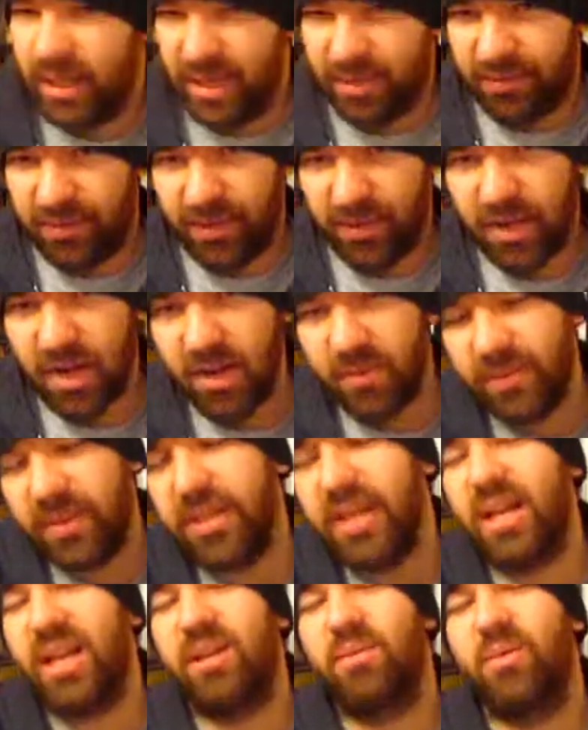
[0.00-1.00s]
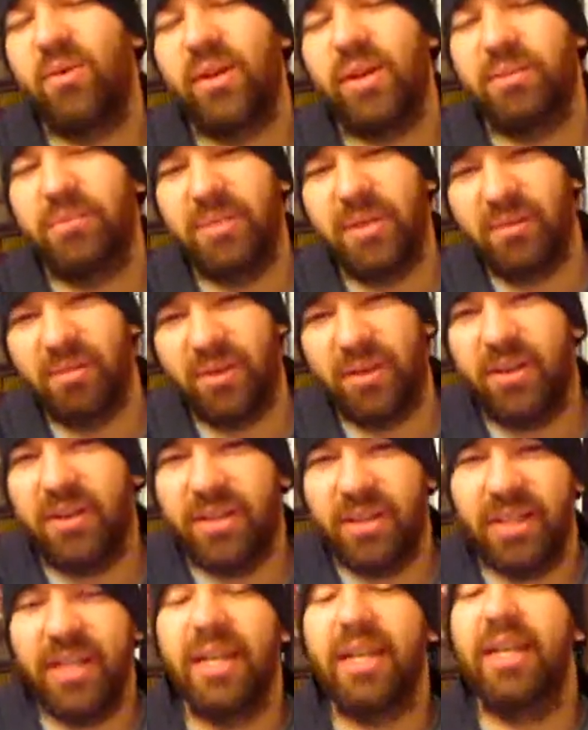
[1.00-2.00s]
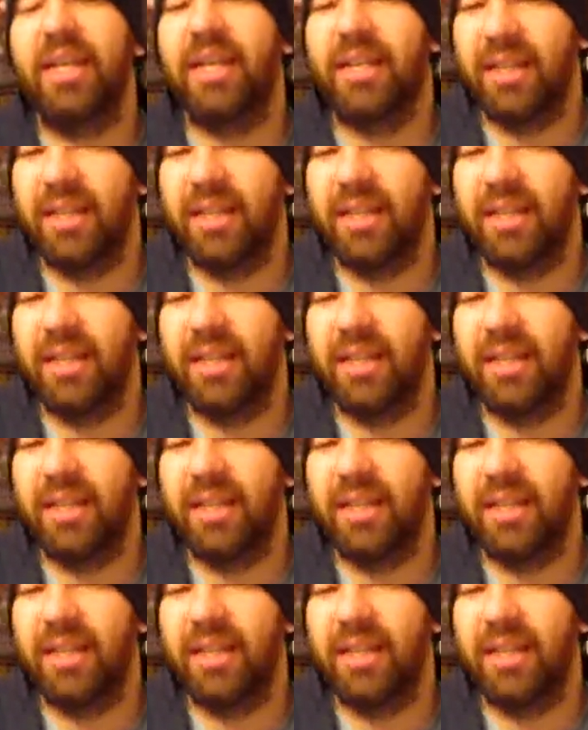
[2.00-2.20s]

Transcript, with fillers: If you're not reading Hellboy or BPRD,